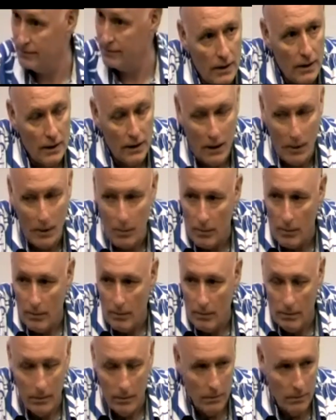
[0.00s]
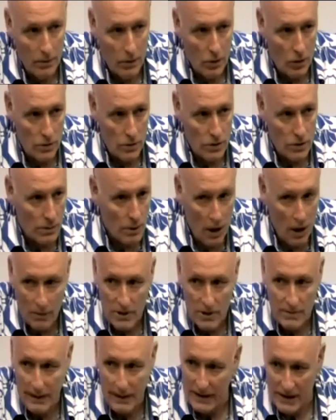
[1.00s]
Now, some comments
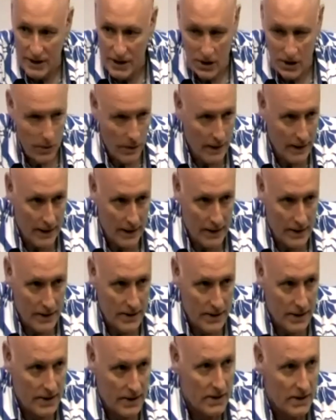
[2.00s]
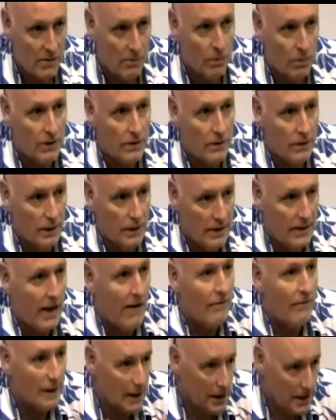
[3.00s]
may disagree that this existed, but it
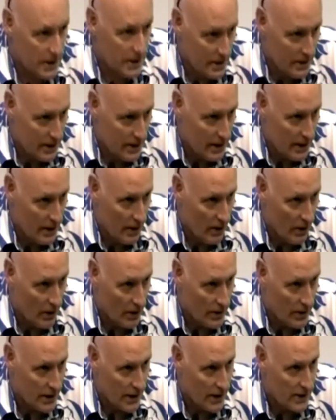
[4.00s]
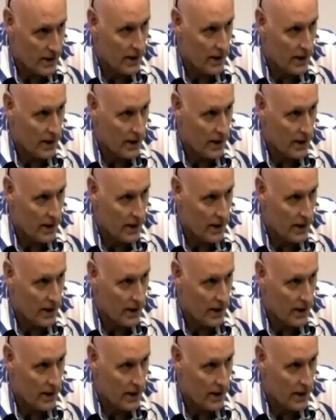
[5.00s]
definitely existed in the Irish section,